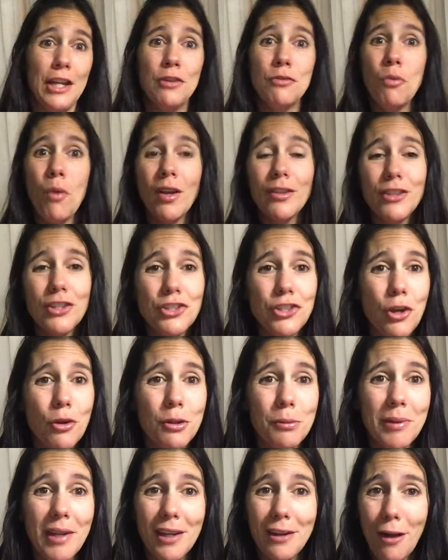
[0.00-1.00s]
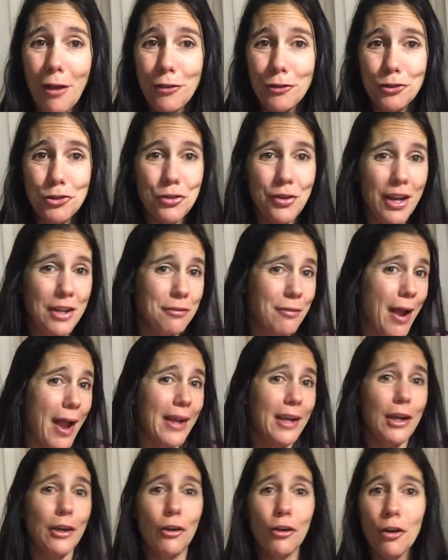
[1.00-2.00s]
didn't want the show to be another train
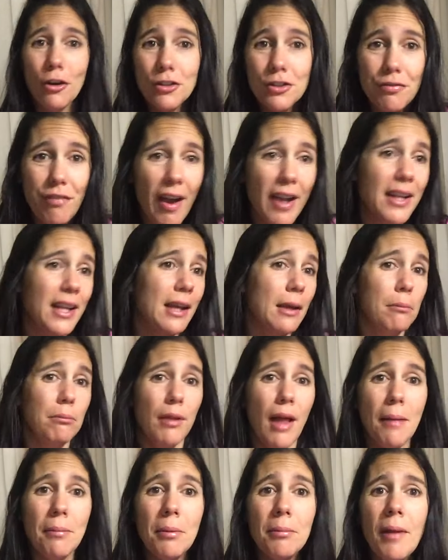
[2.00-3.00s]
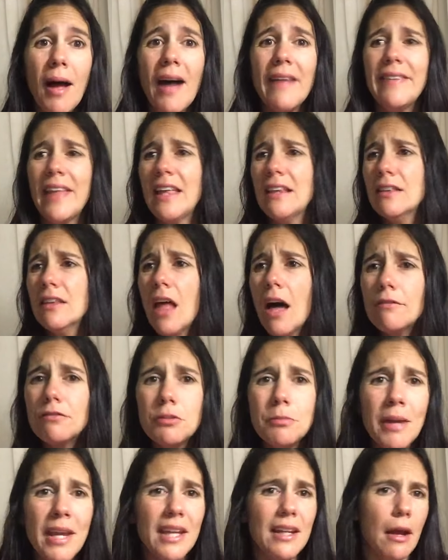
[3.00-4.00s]
wreck and girls fighting and blah, blah, blah, and they
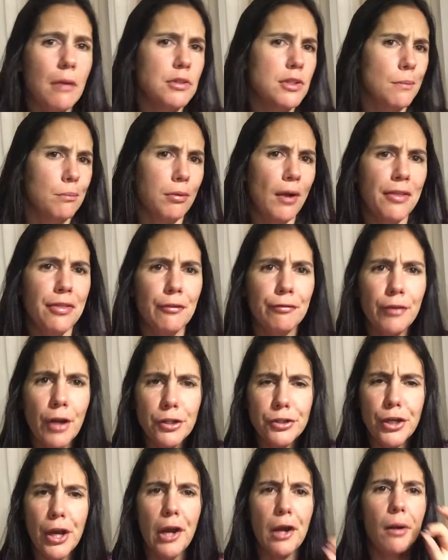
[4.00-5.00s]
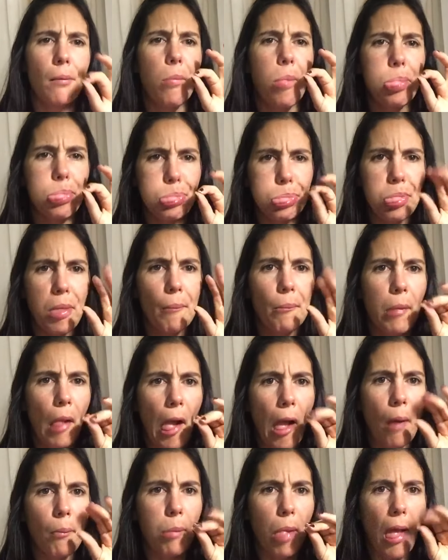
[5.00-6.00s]
loved me and I was a breath of fresh air and
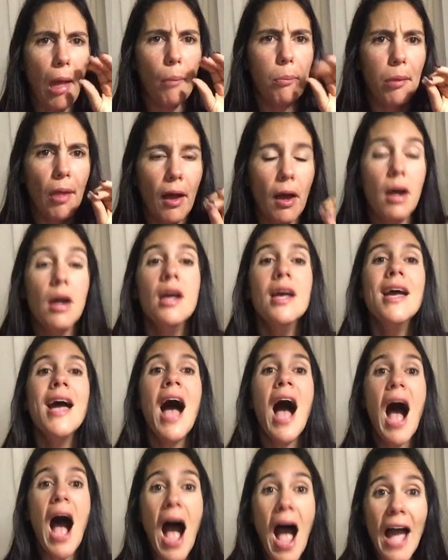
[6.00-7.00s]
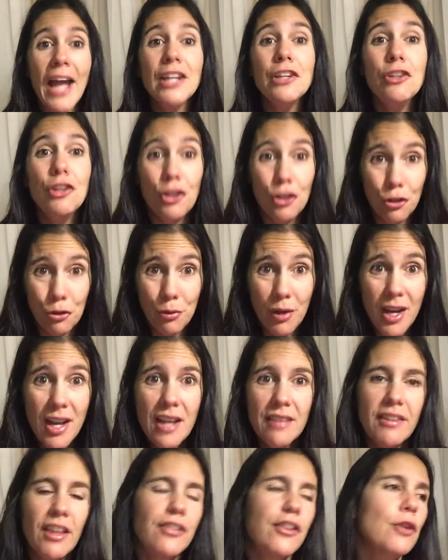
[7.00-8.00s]
blah, blah, blah. I knew
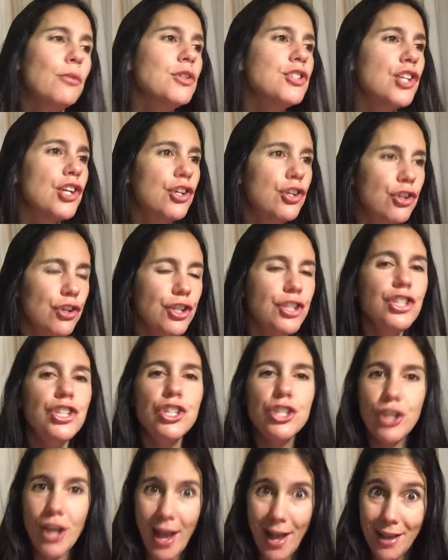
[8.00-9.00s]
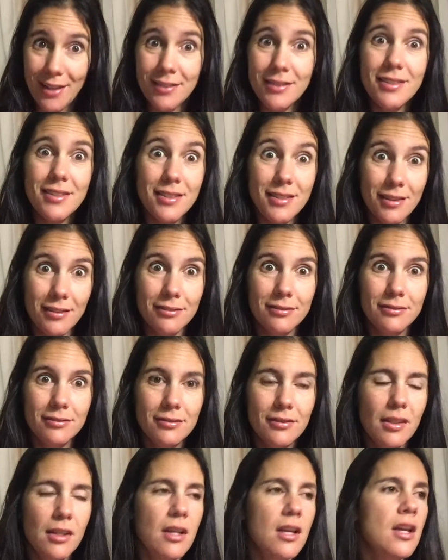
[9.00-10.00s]
that there was a good chance
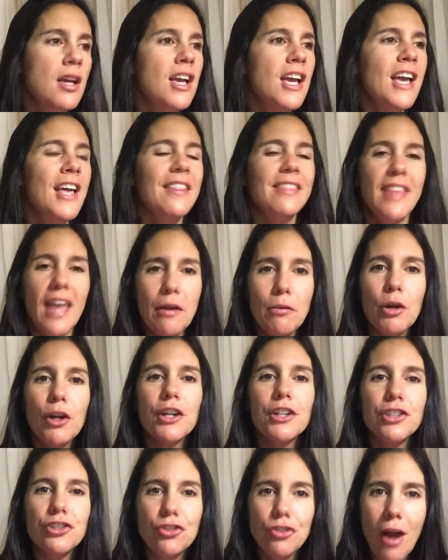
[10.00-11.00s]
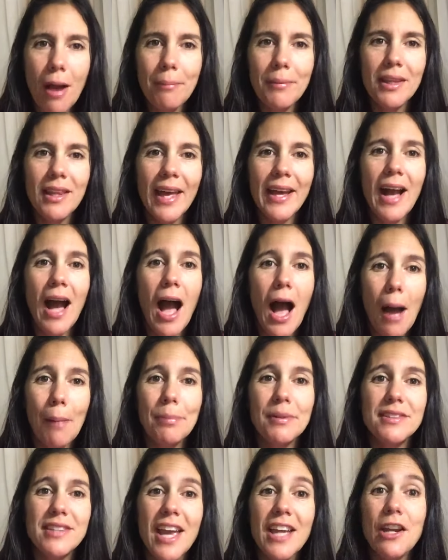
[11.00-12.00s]
they were going to drop me like a
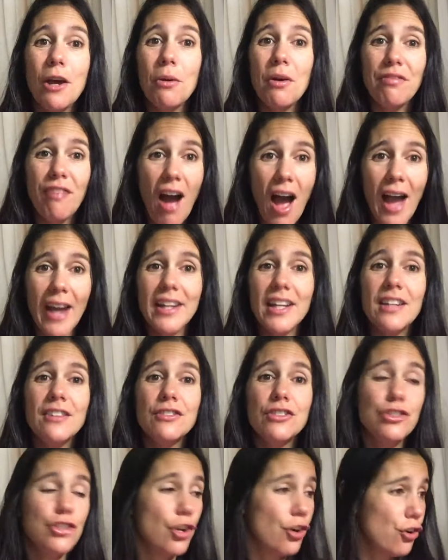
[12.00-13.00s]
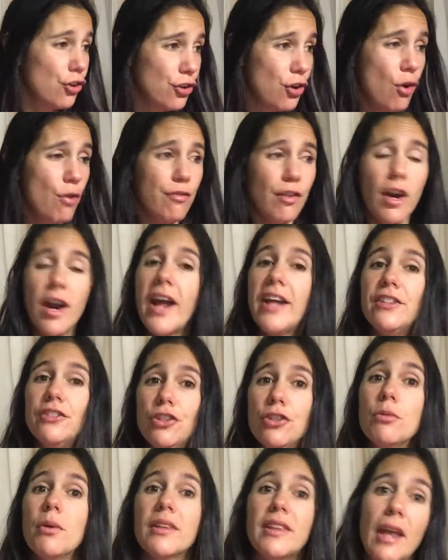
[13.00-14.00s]
hot potato if I didn't turn over and
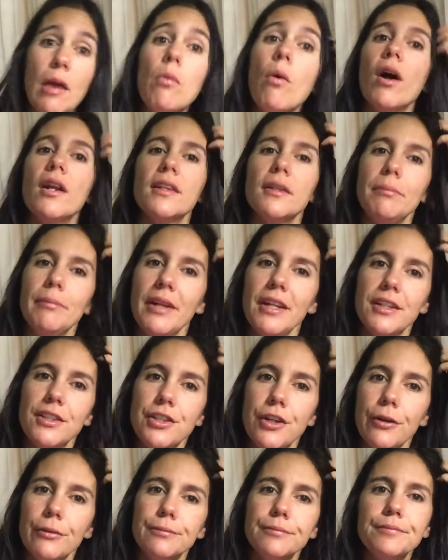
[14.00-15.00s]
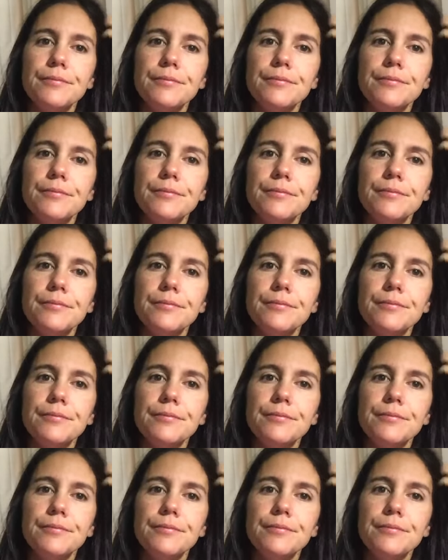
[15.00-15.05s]
do what they wanted me to do.